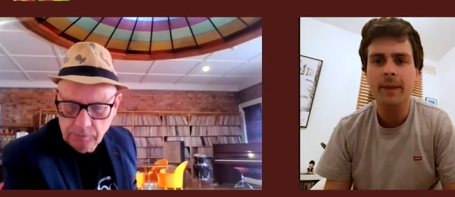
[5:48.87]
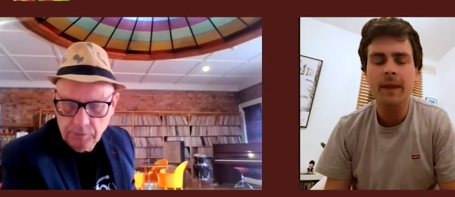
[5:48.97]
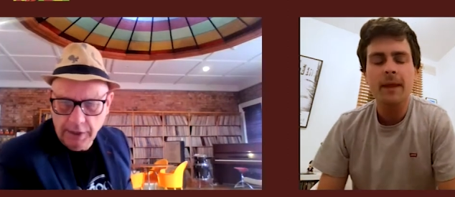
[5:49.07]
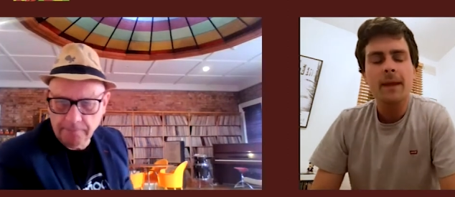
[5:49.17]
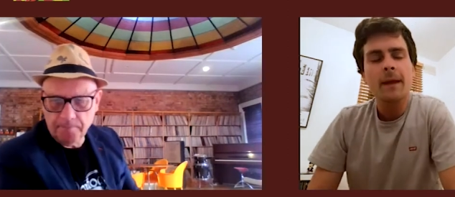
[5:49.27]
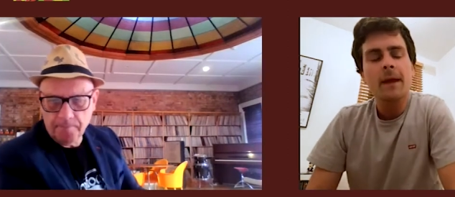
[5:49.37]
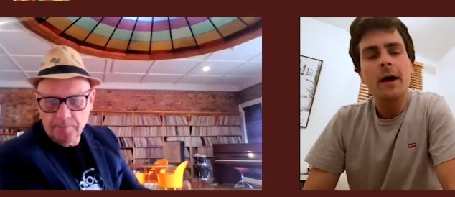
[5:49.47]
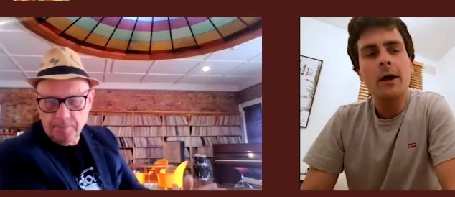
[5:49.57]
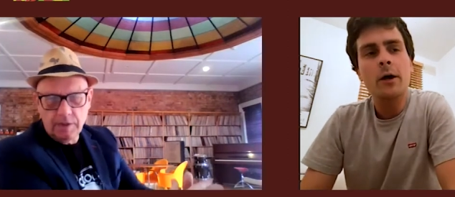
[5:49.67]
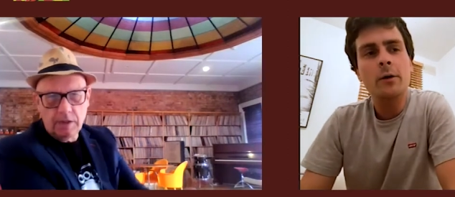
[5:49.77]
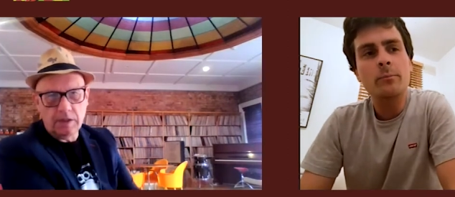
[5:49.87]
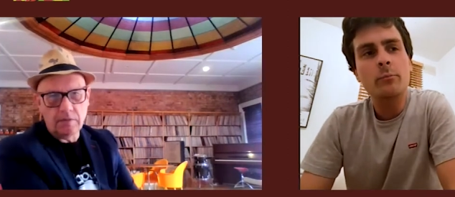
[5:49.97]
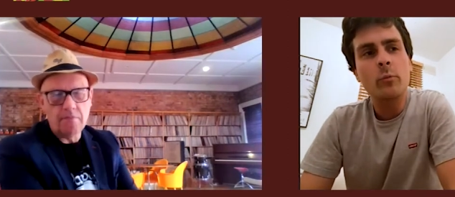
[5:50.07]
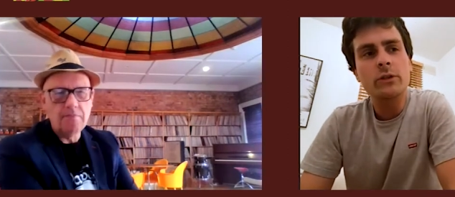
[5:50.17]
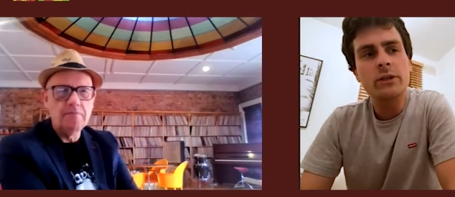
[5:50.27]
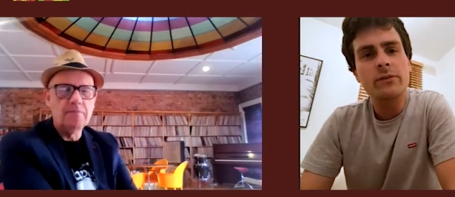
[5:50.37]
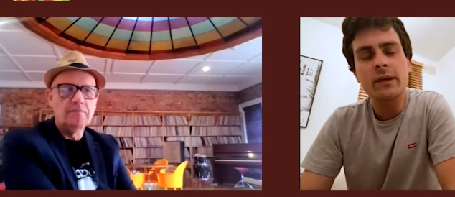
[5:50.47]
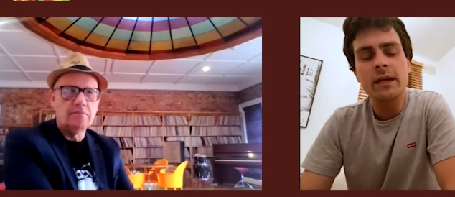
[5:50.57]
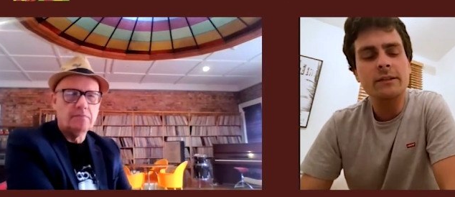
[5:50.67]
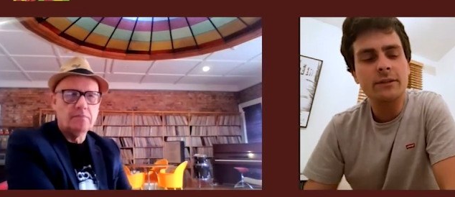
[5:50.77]
Speaker 1: Yep. Um, which I think
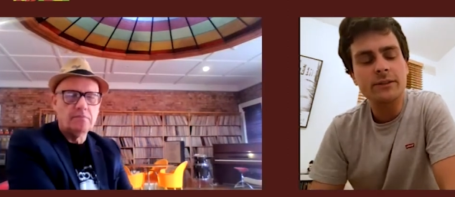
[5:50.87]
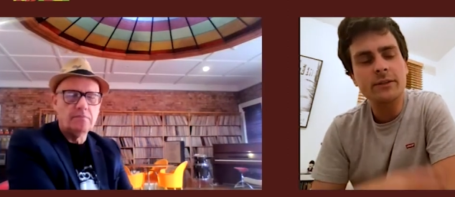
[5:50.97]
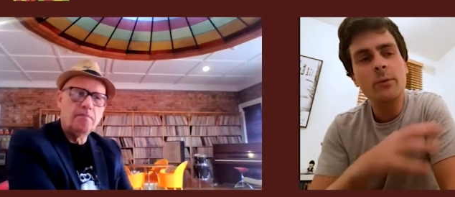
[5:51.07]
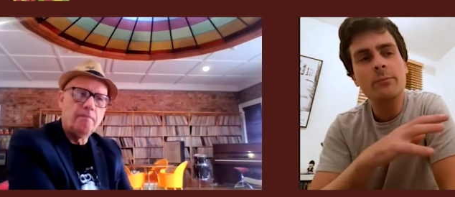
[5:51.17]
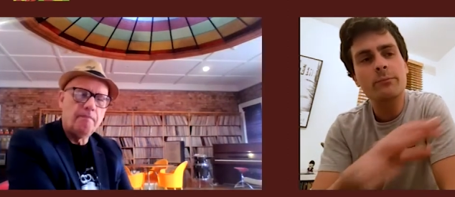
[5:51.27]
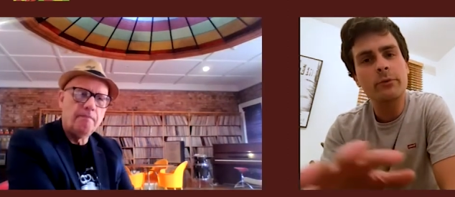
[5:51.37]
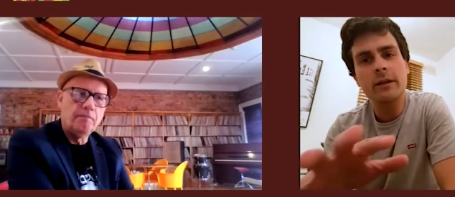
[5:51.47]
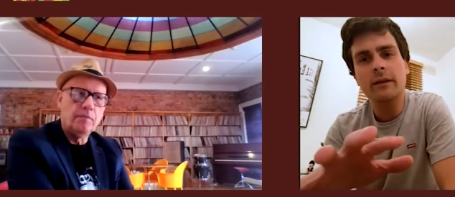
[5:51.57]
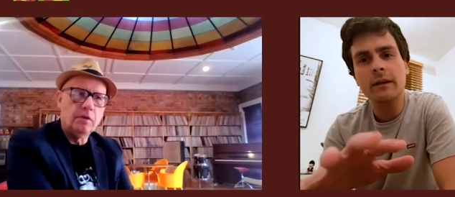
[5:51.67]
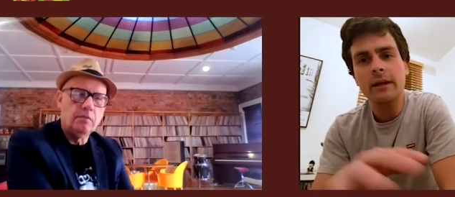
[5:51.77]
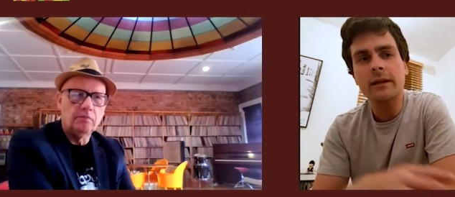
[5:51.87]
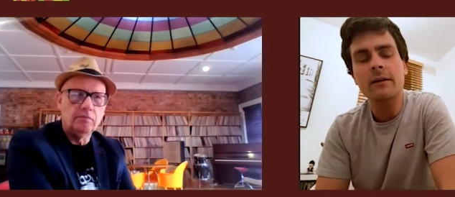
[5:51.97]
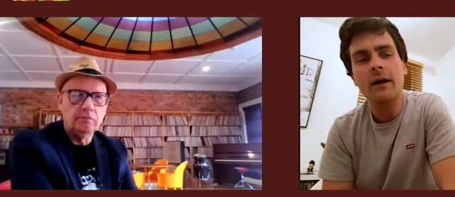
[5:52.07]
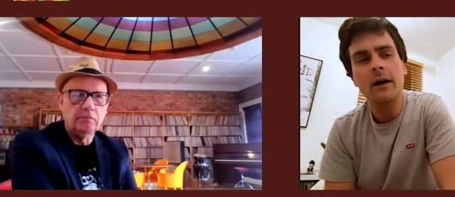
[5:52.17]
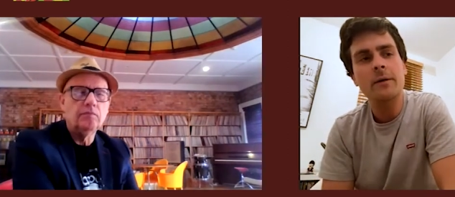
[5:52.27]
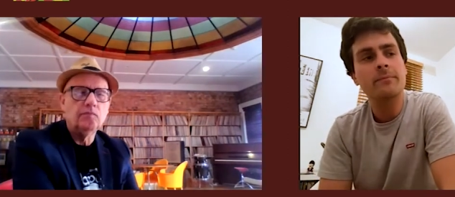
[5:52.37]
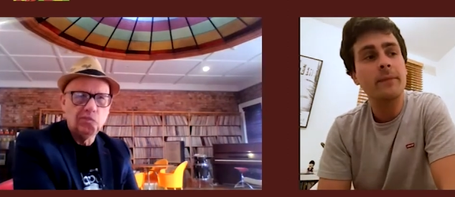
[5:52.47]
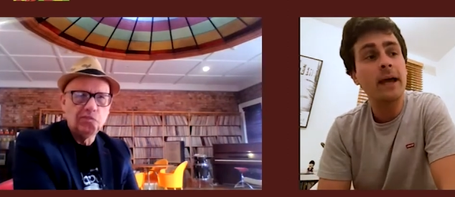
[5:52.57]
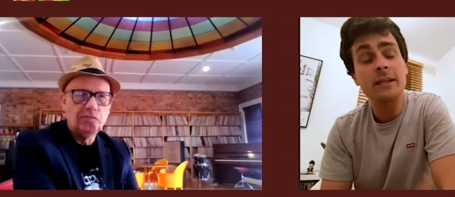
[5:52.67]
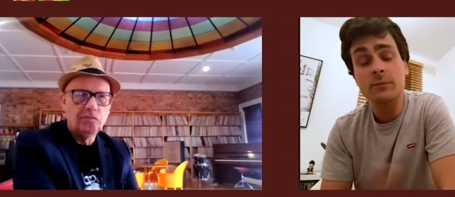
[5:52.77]
he does so brilliantly, um,
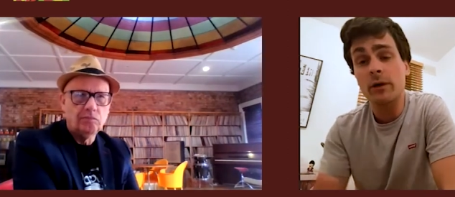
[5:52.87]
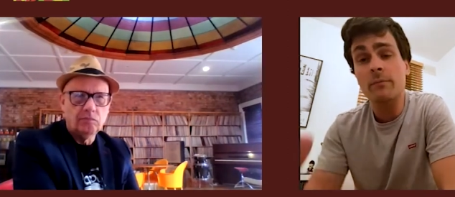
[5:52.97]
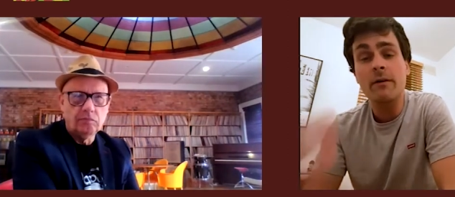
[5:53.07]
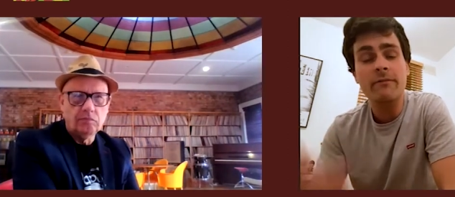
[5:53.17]
and it's one of my